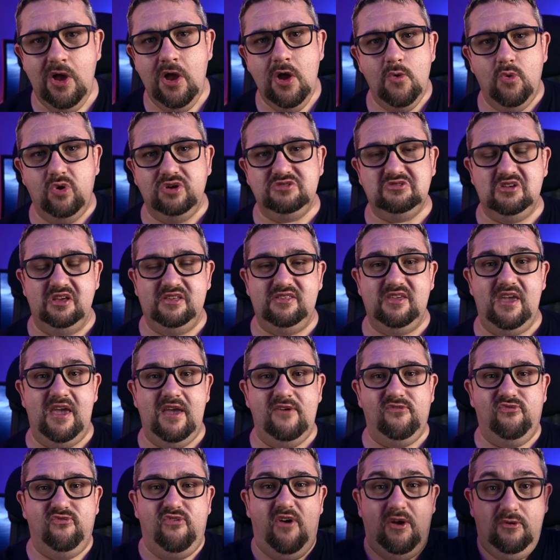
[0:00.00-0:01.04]
which is
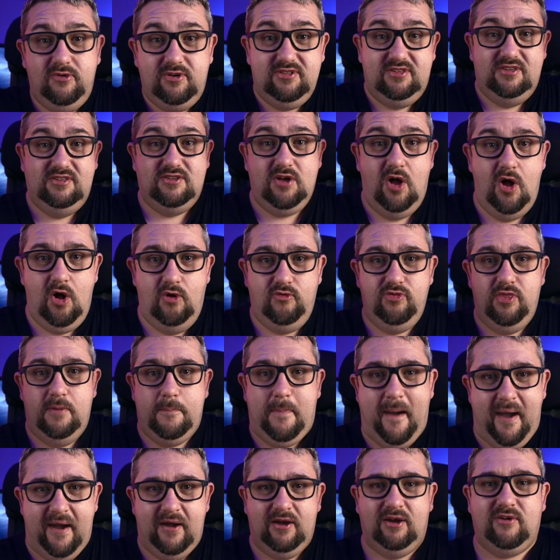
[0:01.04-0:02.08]
it focuses on the
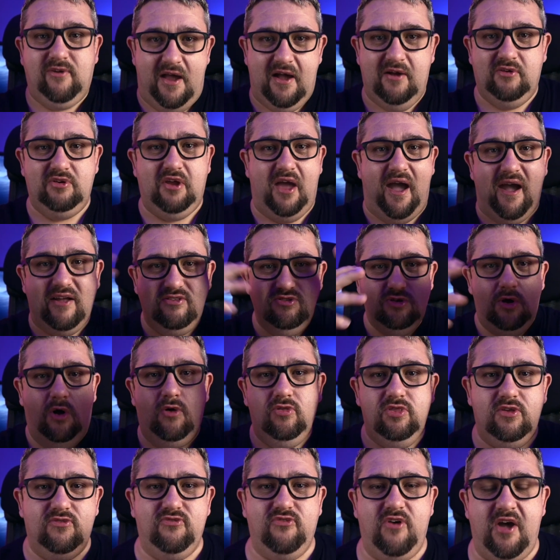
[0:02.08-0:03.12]
background and not
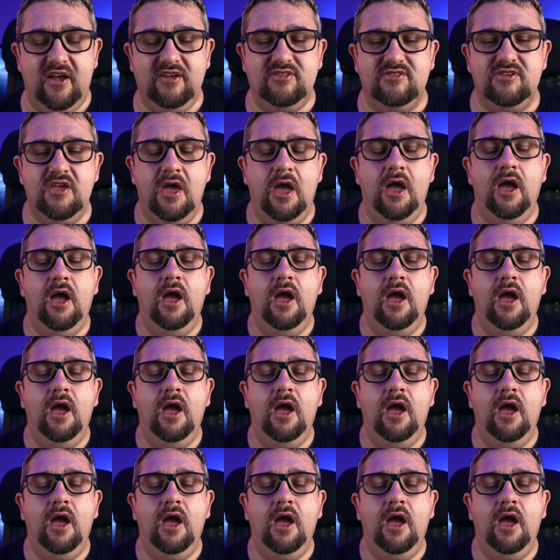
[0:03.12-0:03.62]
the face.